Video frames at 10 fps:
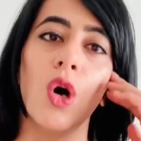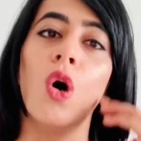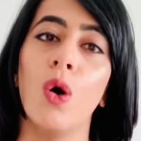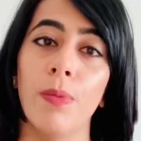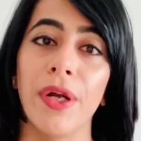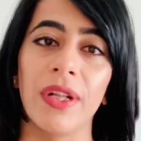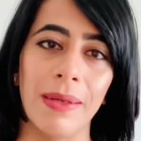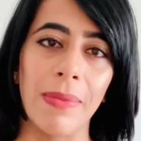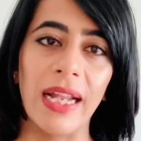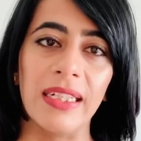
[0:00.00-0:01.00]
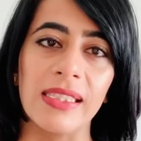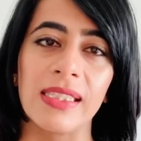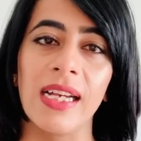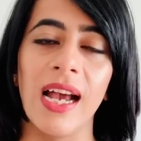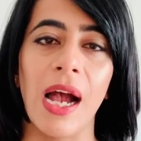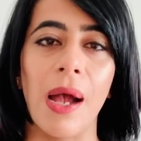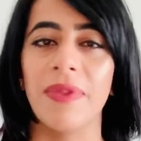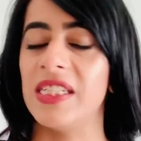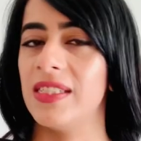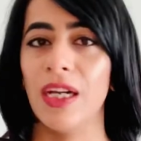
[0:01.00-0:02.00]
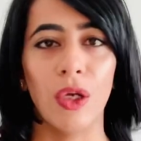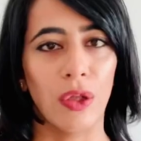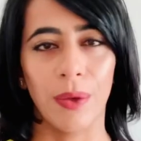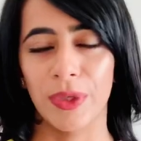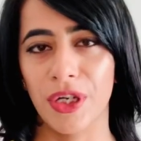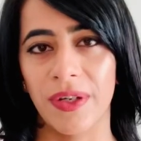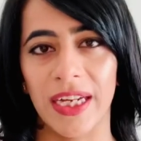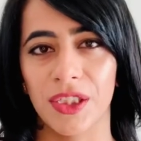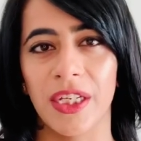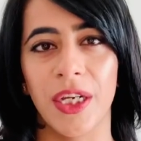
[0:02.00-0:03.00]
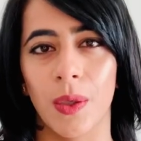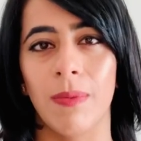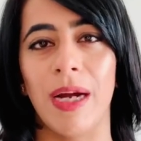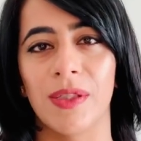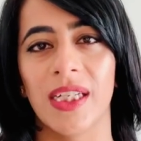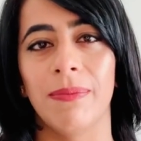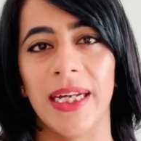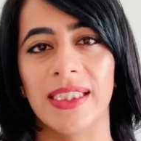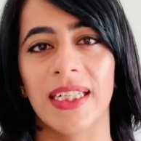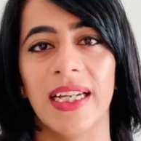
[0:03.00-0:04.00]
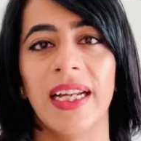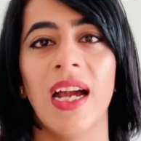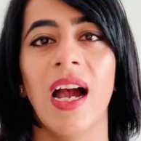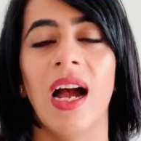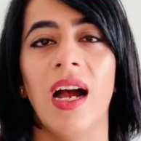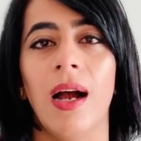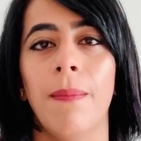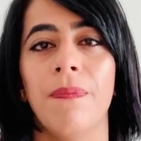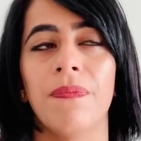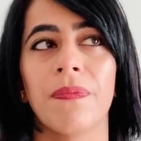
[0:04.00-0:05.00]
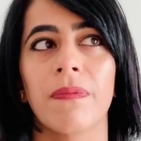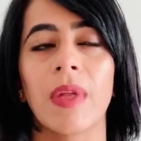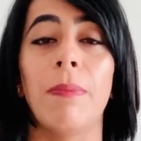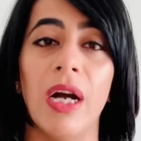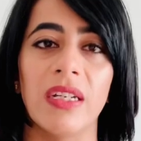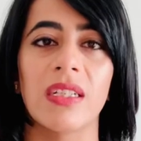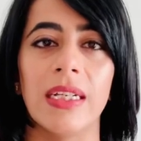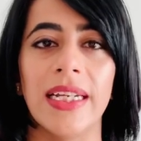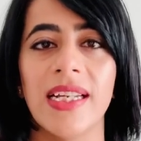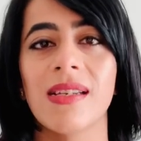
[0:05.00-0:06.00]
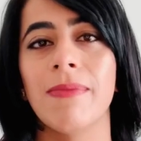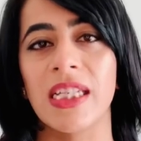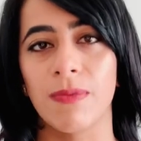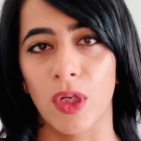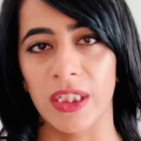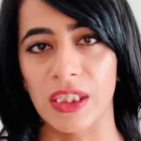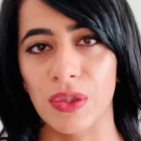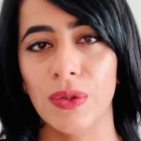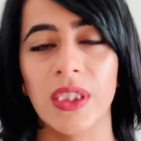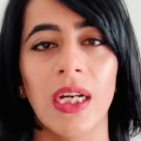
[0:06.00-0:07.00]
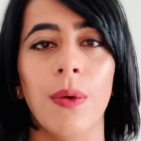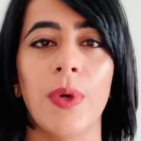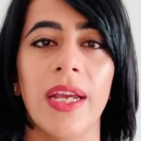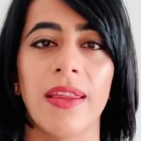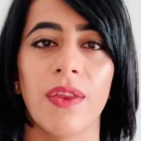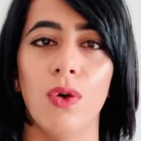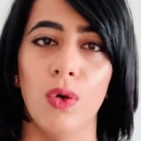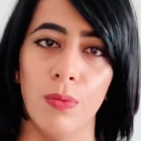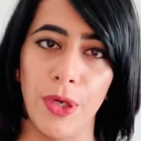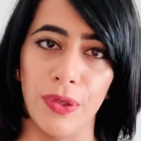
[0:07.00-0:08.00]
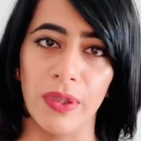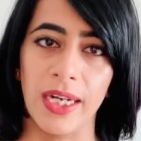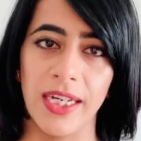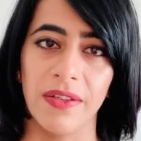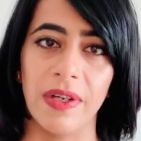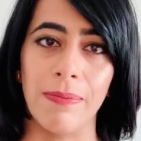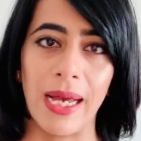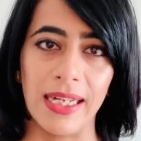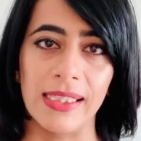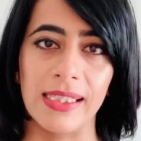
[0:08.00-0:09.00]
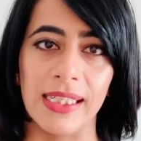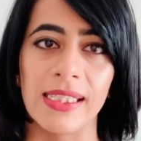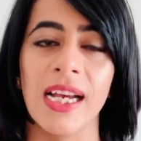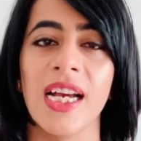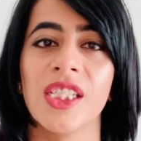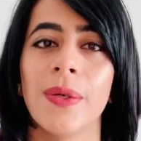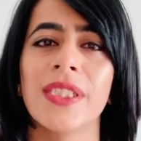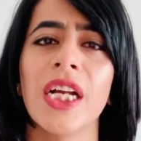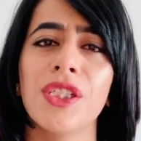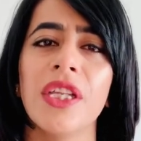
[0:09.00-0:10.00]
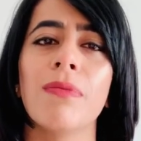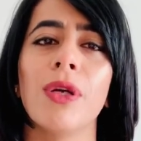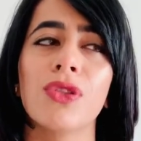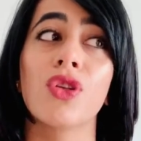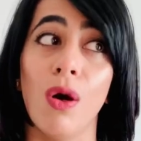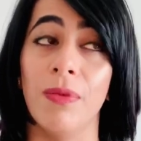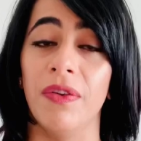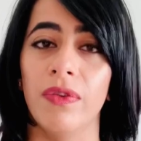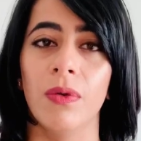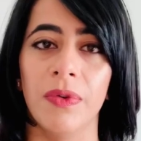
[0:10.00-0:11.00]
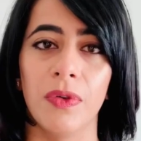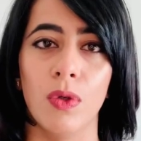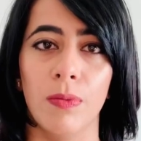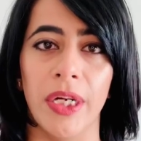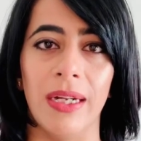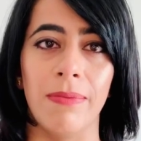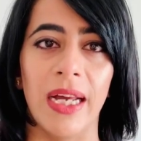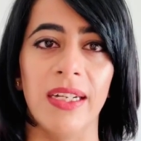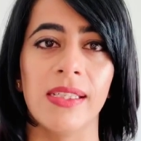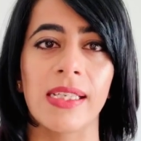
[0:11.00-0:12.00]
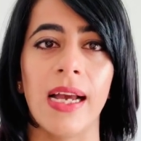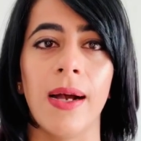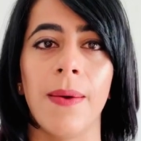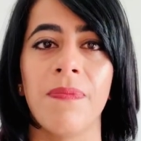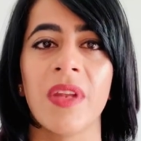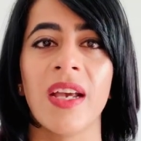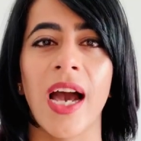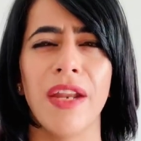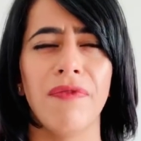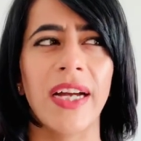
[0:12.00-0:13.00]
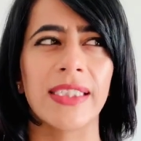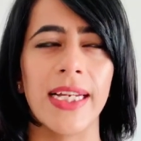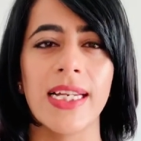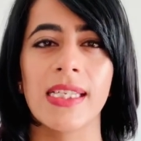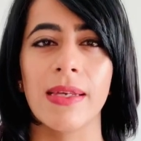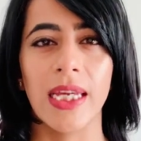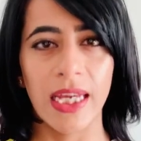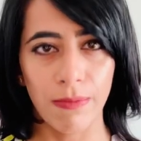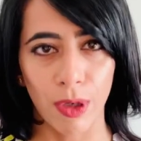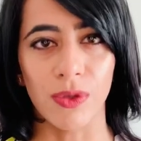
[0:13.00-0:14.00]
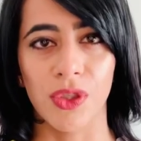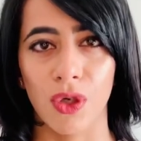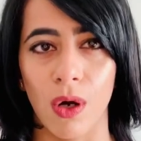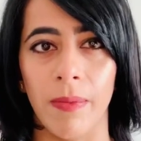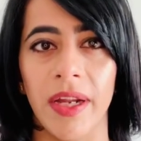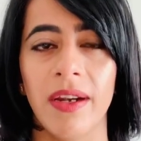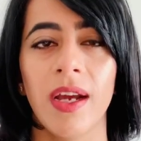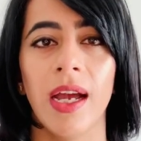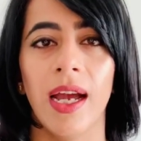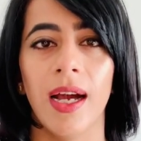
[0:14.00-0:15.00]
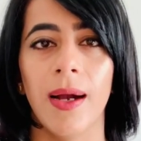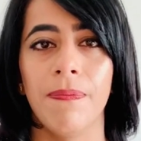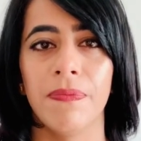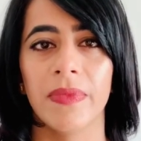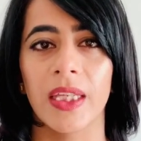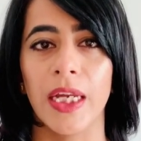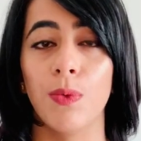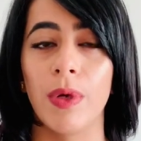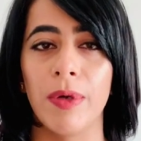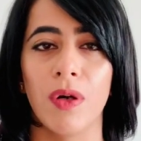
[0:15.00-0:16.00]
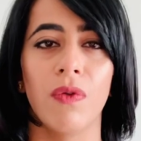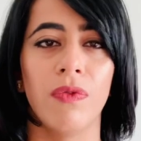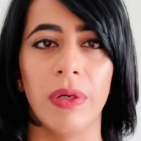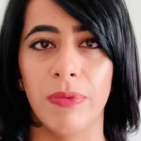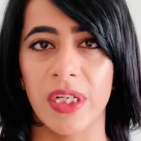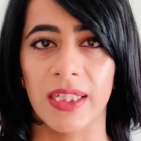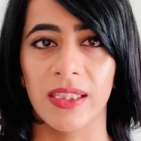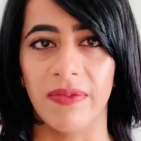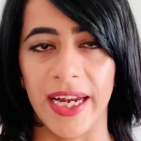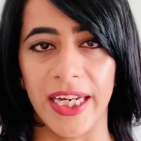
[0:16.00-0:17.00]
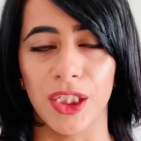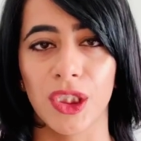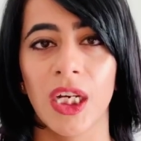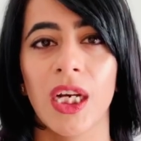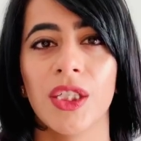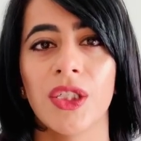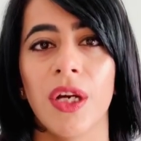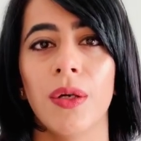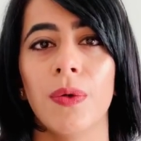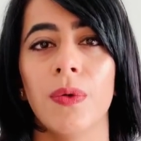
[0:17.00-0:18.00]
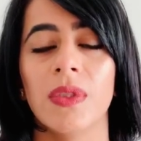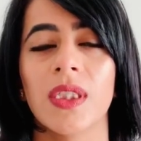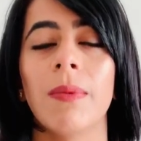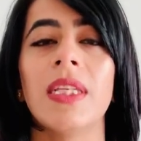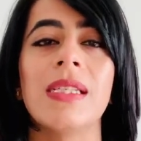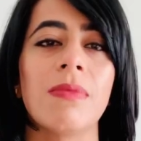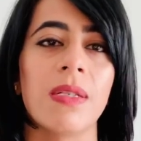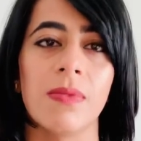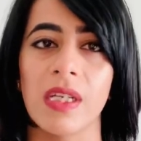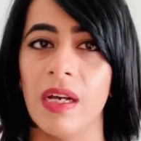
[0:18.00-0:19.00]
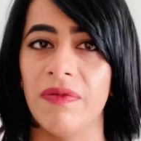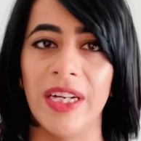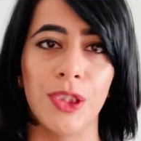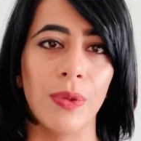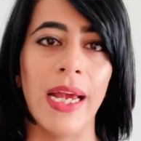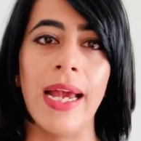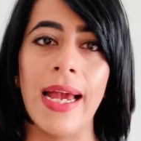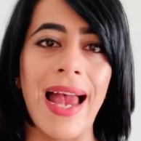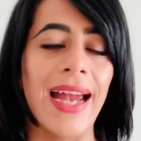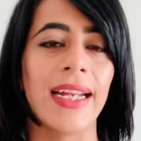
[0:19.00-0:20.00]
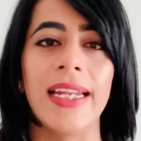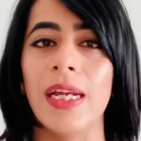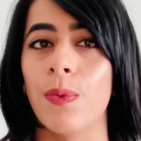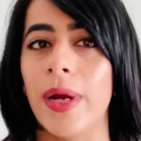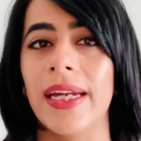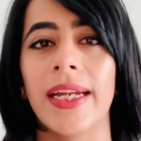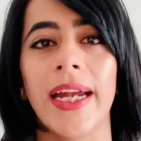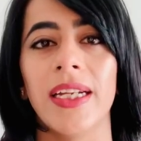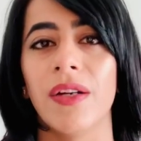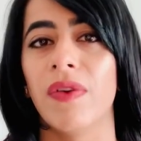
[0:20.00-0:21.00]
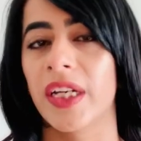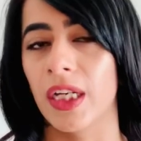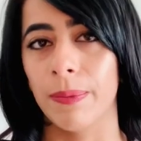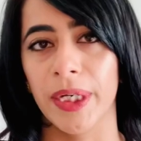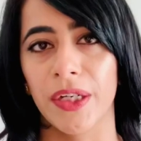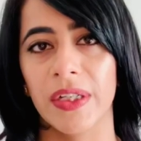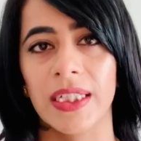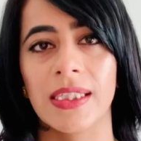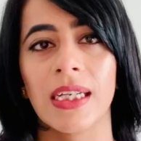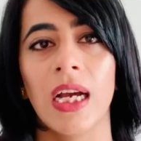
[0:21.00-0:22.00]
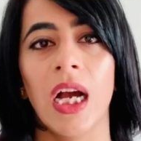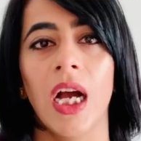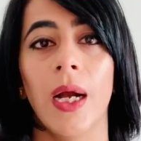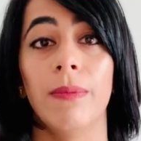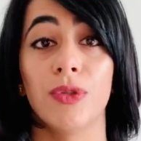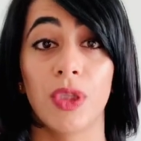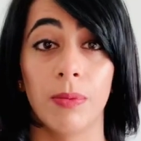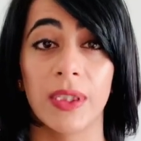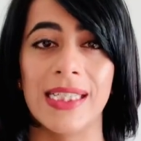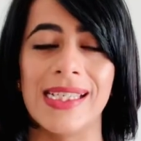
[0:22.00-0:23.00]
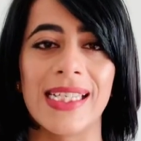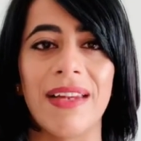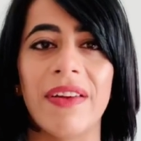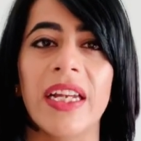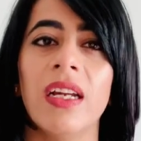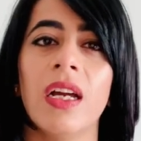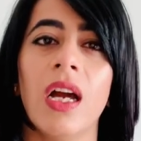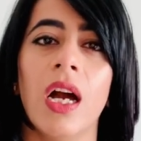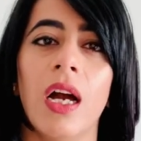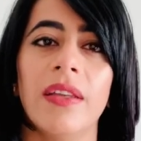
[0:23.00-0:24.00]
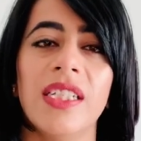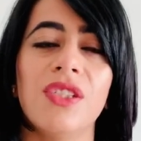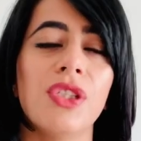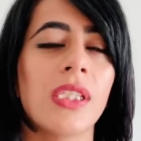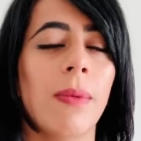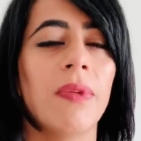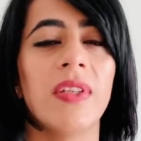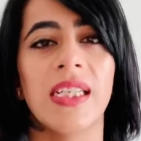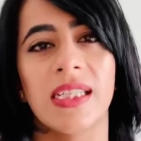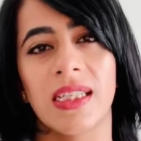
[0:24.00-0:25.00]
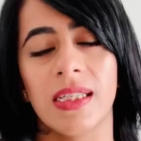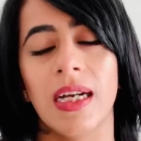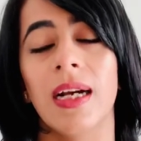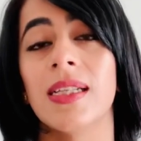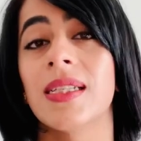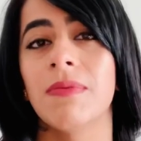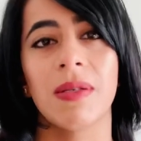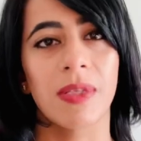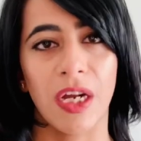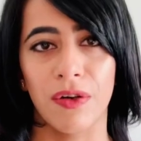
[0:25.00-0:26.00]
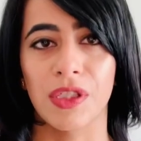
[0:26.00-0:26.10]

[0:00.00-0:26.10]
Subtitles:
hormonal imbalance. There's still a lot that we don't actually know about it, basically, but it is a metabolic disorder with hormonal kind of imbalances. So it's actually the most common form of hormonal imbalance, and in fact it is the most common in women of reproductive age. So some of the symptoms: facial hair, acne, weight gain, irregular periods, trouble conceiving. These are just some of the symptoms that are